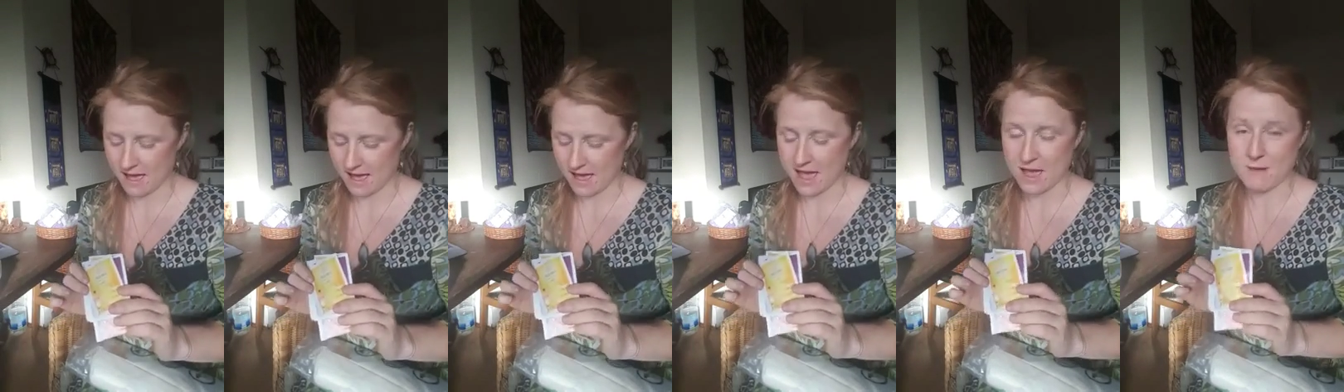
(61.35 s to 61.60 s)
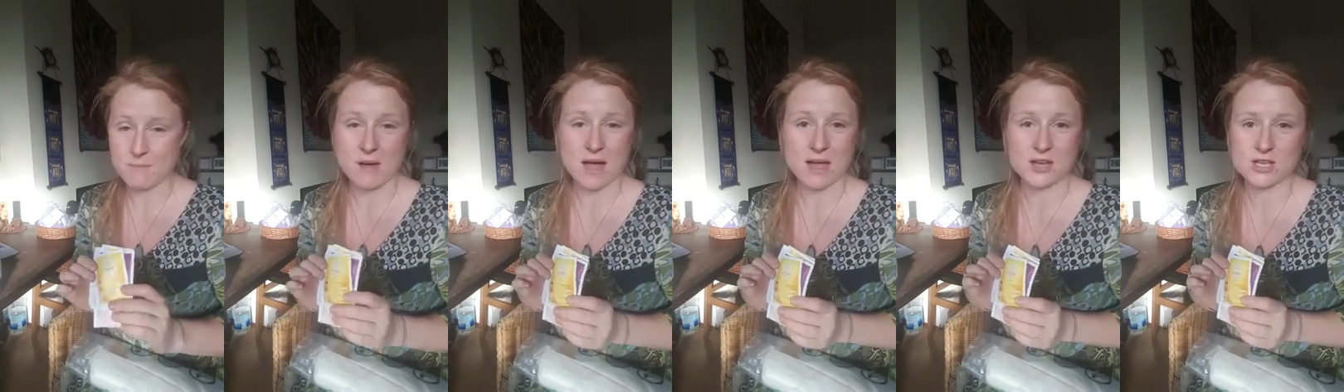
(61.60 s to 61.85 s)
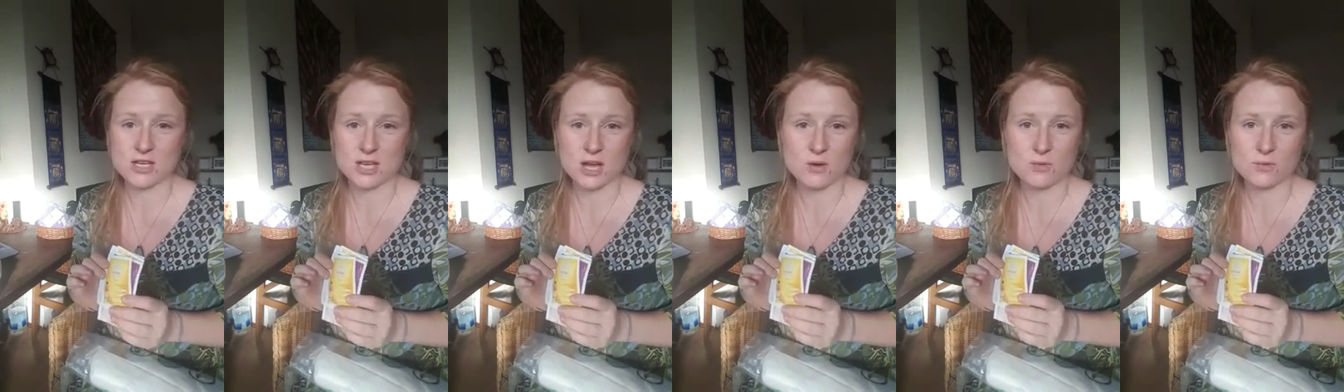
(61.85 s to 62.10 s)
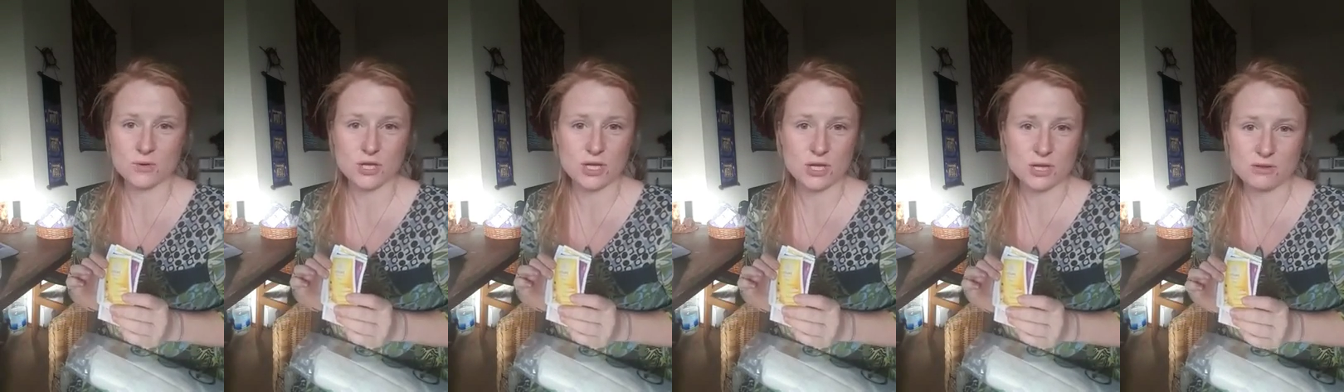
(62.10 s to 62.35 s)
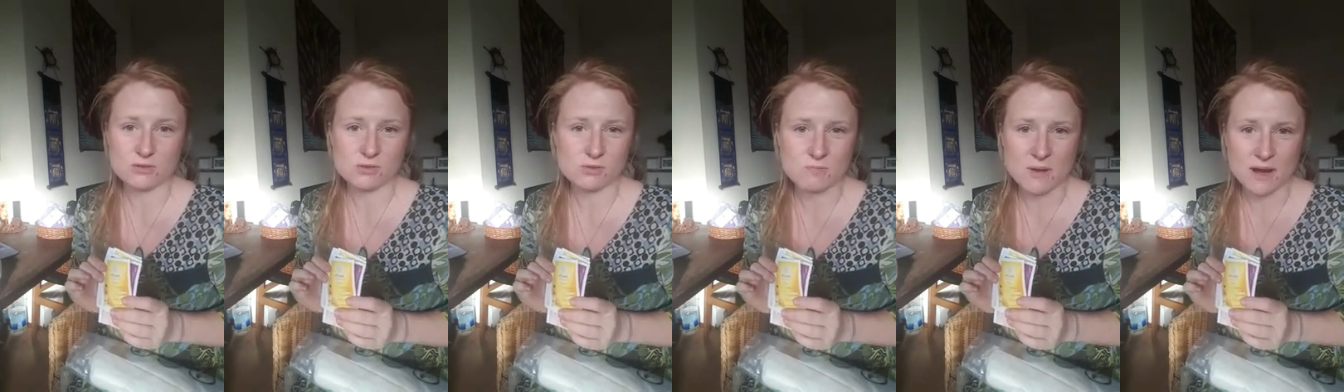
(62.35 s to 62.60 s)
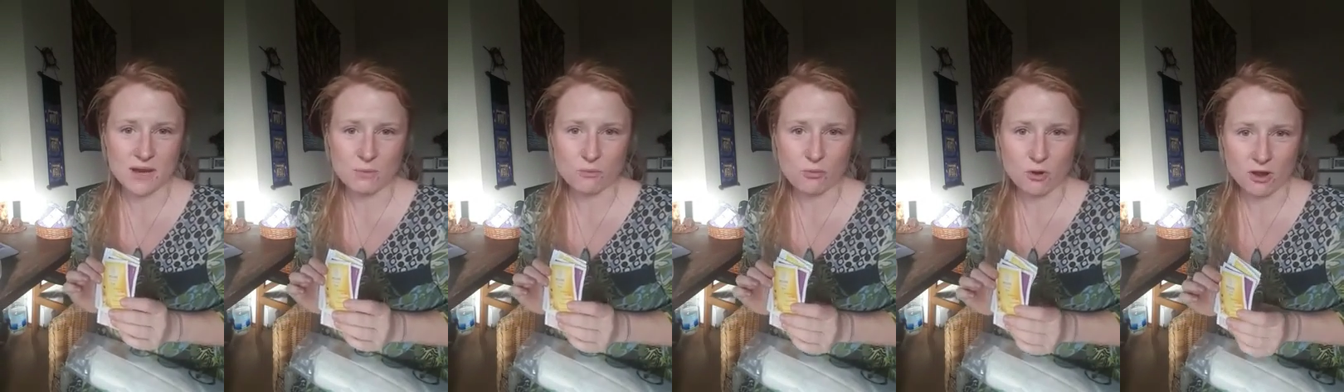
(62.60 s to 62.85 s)
I don't use
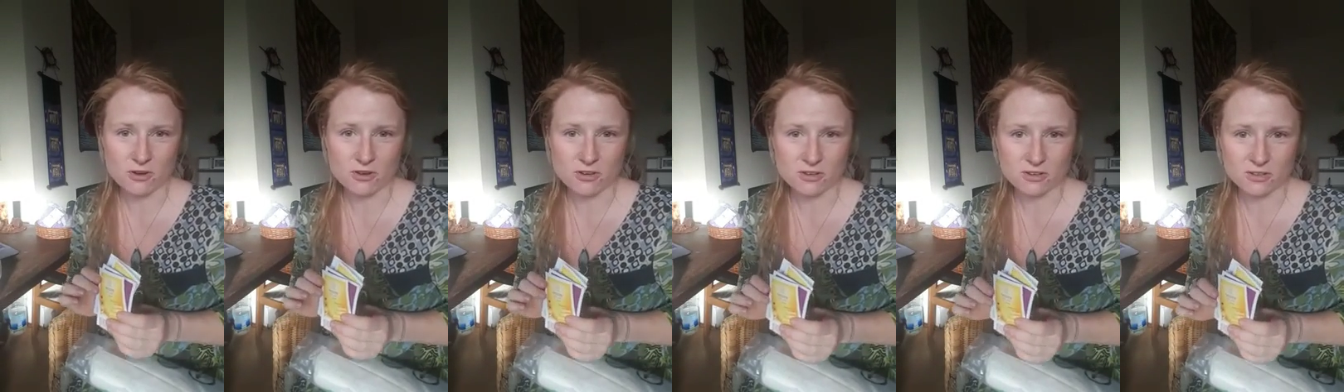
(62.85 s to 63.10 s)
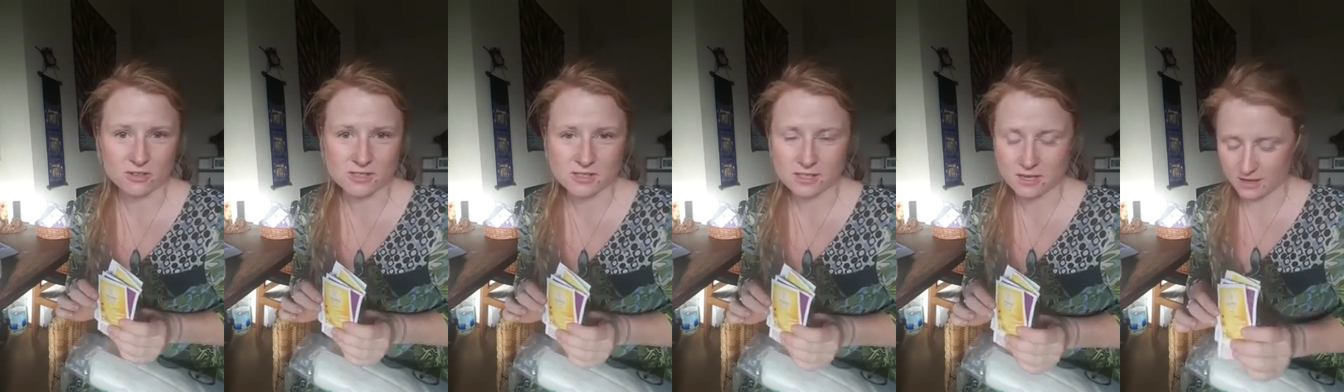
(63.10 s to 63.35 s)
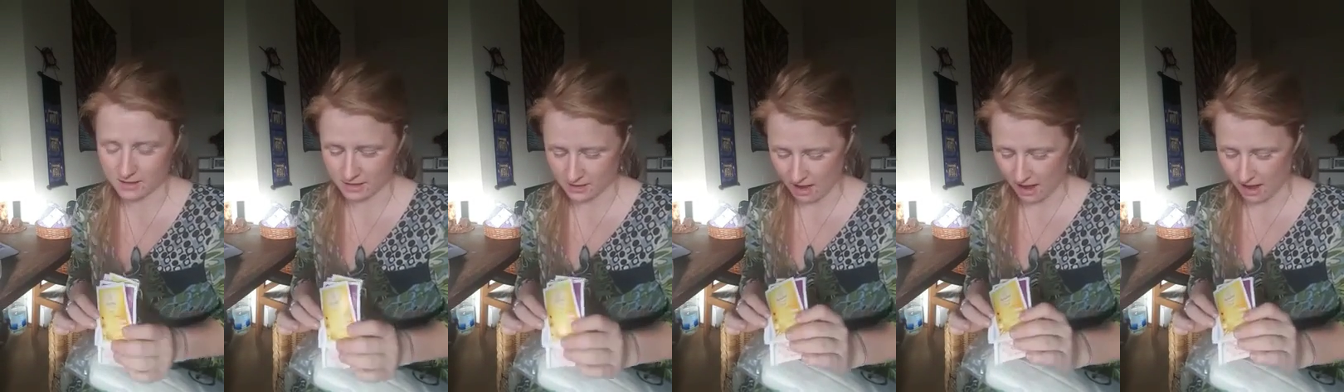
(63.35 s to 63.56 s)
many products